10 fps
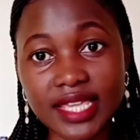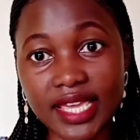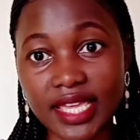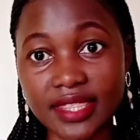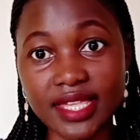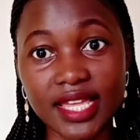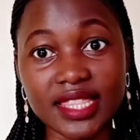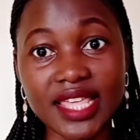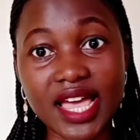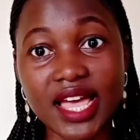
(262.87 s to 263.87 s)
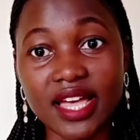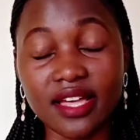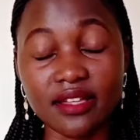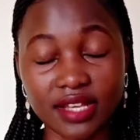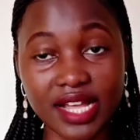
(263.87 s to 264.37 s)

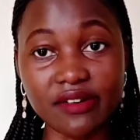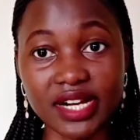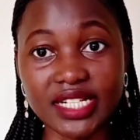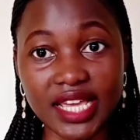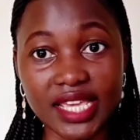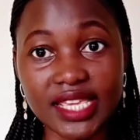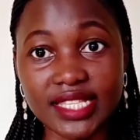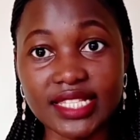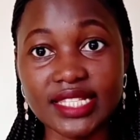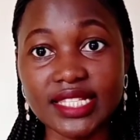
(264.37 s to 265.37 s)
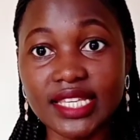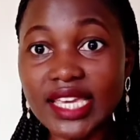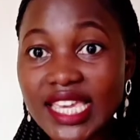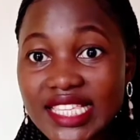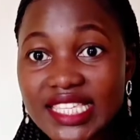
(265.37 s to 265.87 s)
Their character is,
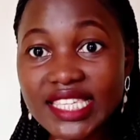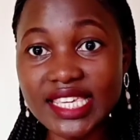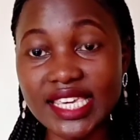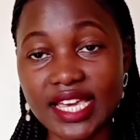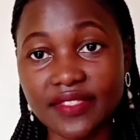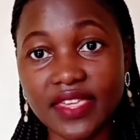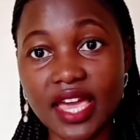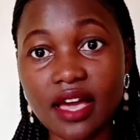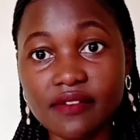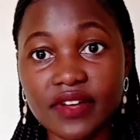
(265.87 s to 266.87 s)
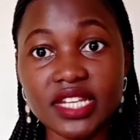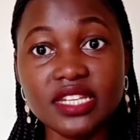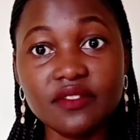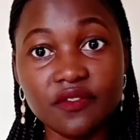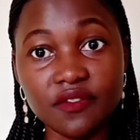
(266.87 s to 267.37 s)
each year they have a
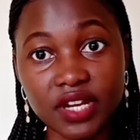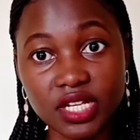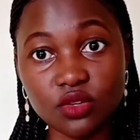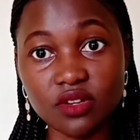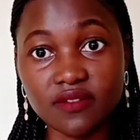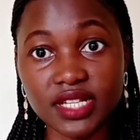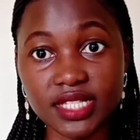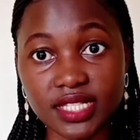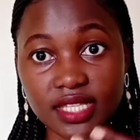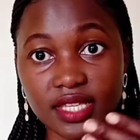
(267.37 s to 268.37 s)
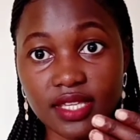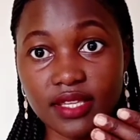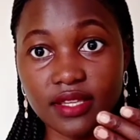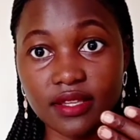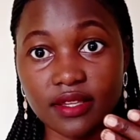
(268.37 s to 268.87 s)
different
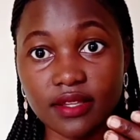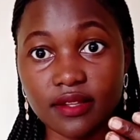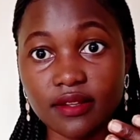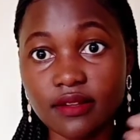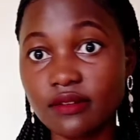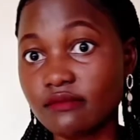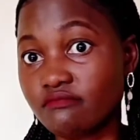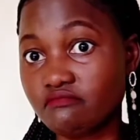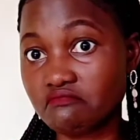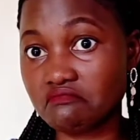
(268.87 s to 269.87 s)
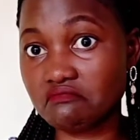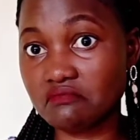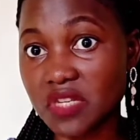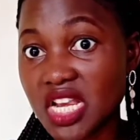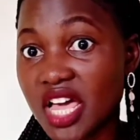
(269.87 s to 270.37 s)
university
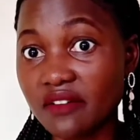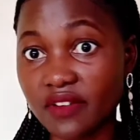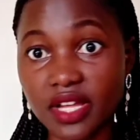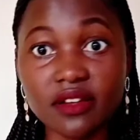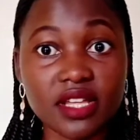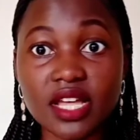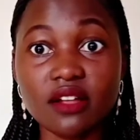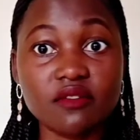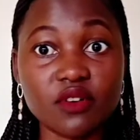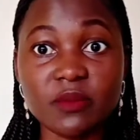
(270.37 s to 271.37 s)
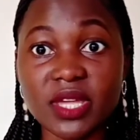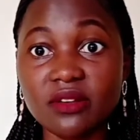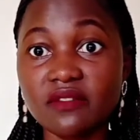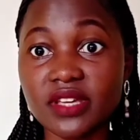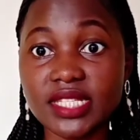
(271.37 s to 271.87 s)
lover, girl from the
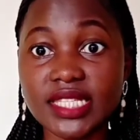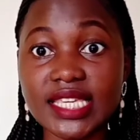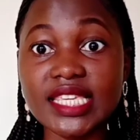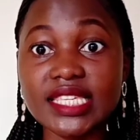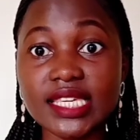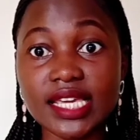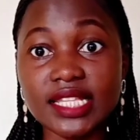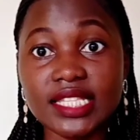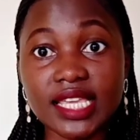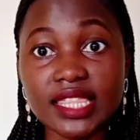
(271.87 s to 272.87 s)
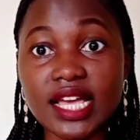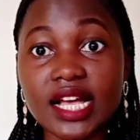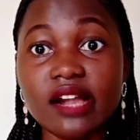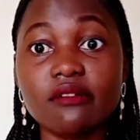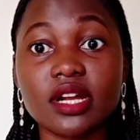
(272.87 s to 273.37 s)
university. Each year is like their
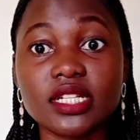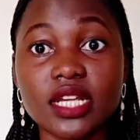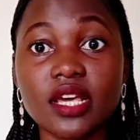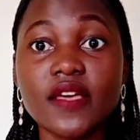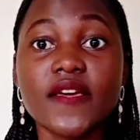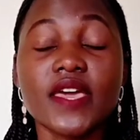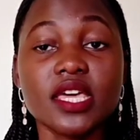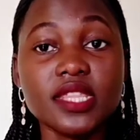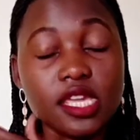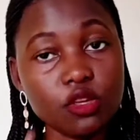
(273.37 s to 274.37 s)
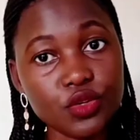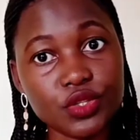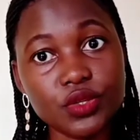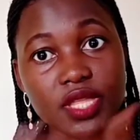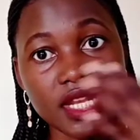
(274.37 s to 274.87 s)
character. They
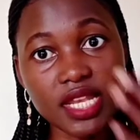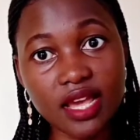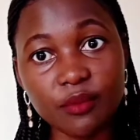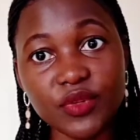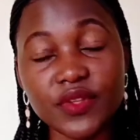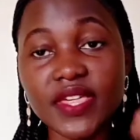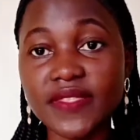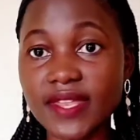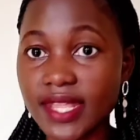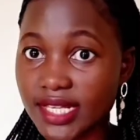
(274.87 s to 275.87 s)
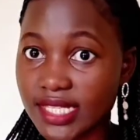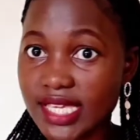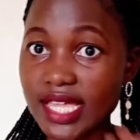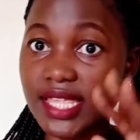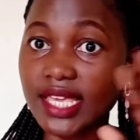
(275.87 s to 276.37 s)
use you, they dump you, then the
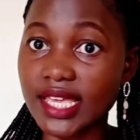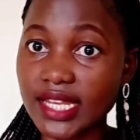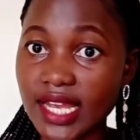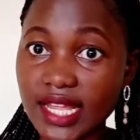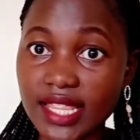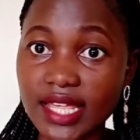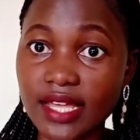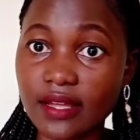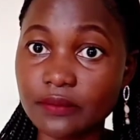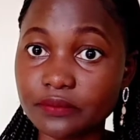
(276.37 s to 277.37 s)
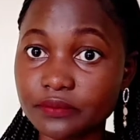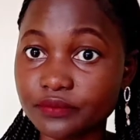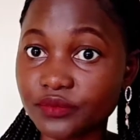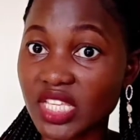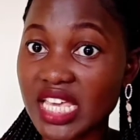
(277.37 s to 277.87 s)
next year they get another
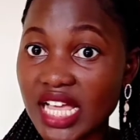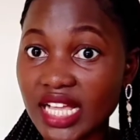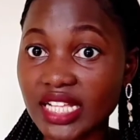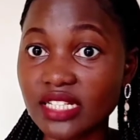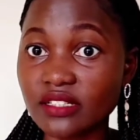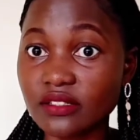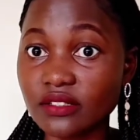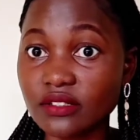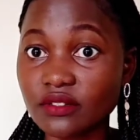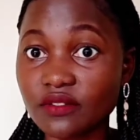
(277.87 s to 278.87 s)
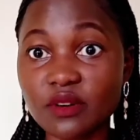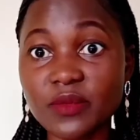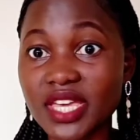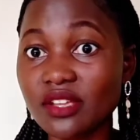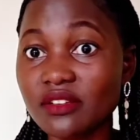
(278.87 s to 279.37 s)
girl
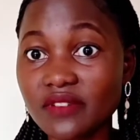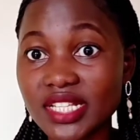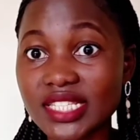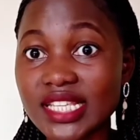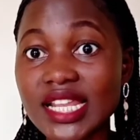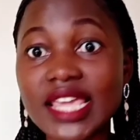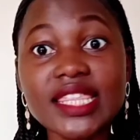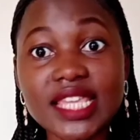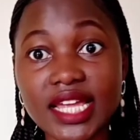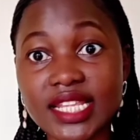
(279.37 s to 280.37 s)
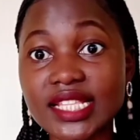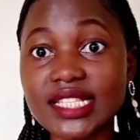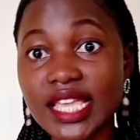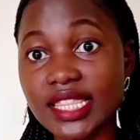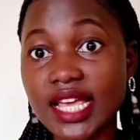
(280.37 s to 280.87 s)
from the university, like that.
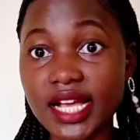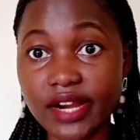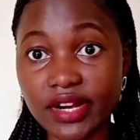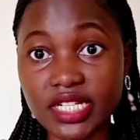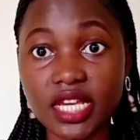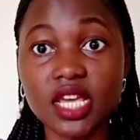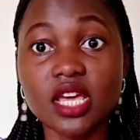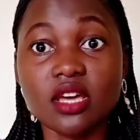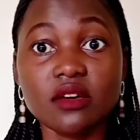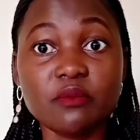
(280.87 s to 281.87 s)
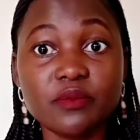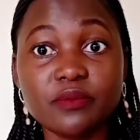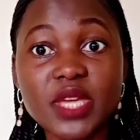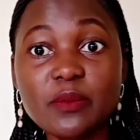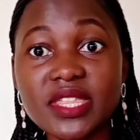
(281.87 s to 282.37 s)
It's like their character.
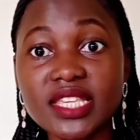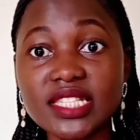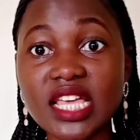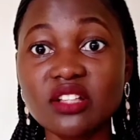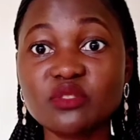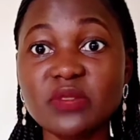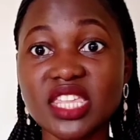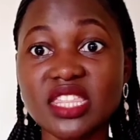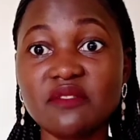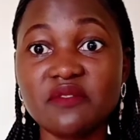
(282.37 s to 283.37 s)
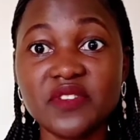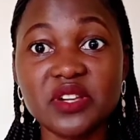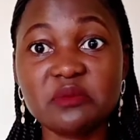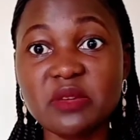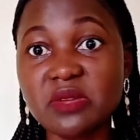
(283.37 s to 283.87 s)
Maybe these girls make them
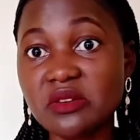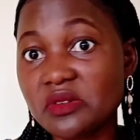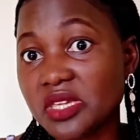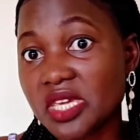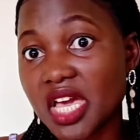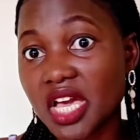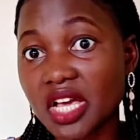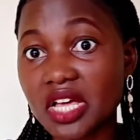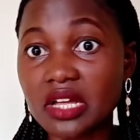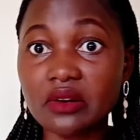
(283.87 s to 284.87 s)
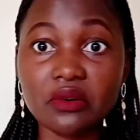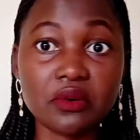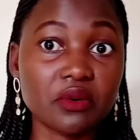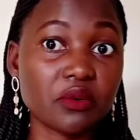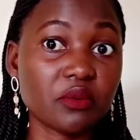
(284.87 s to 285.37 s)
feel maybe younger,
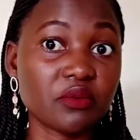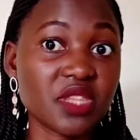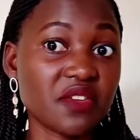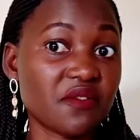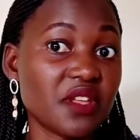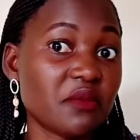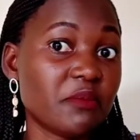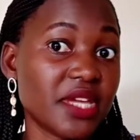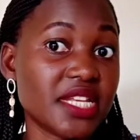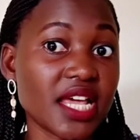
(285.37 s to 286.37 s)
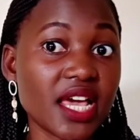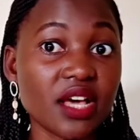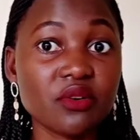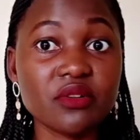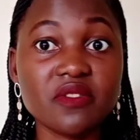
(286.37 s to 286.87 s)
or they feel
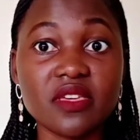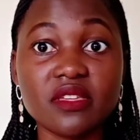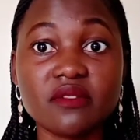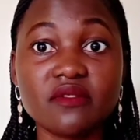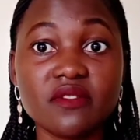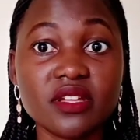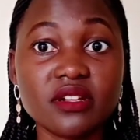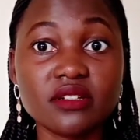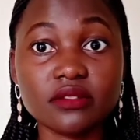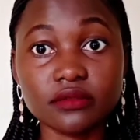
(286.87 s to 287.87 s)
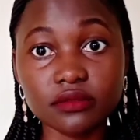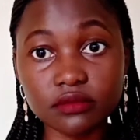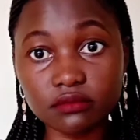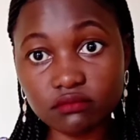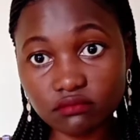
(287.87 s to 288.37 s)
better, or they feel,
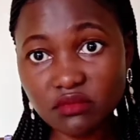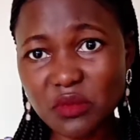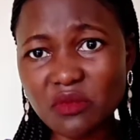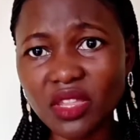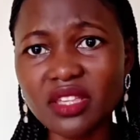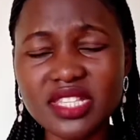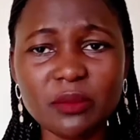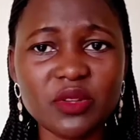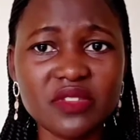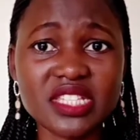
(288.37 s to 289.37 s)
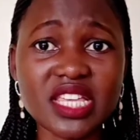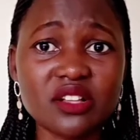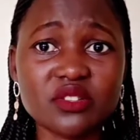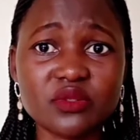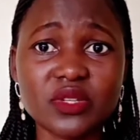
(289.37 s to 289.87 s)
some
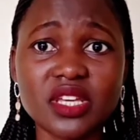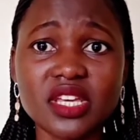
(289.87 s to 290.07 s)
people